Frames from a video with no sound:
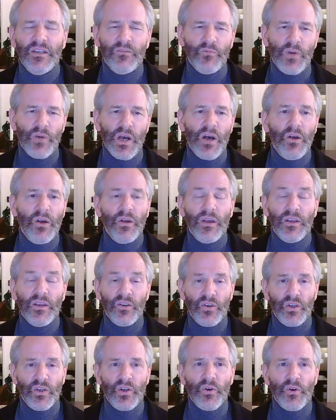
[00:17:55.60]
Well,
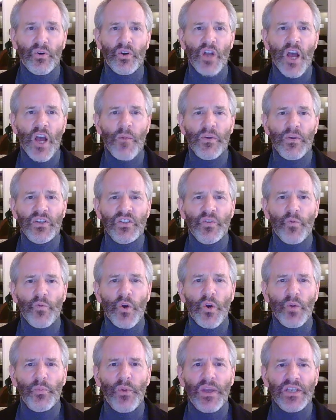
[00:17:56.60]
good ergonomics in the
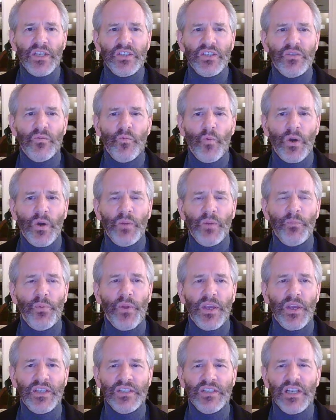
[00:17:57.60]
workplace, one
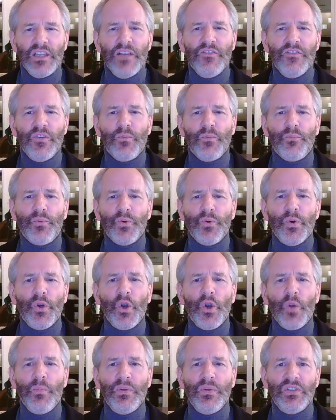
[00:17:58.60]
place. I love the
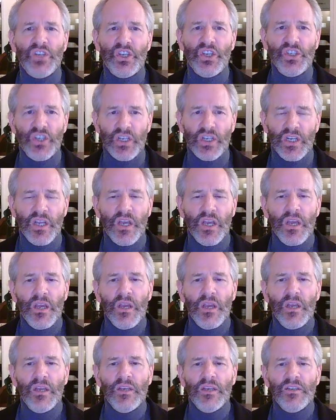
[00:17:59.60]
Brugger position.
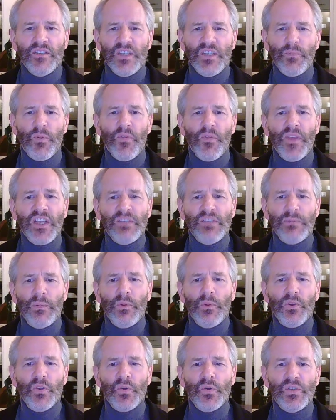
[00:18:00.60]
Simple things
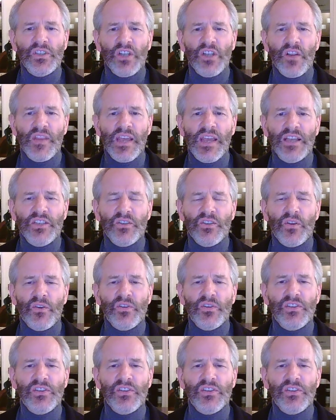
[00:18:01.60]
people can do, sit on the edge of their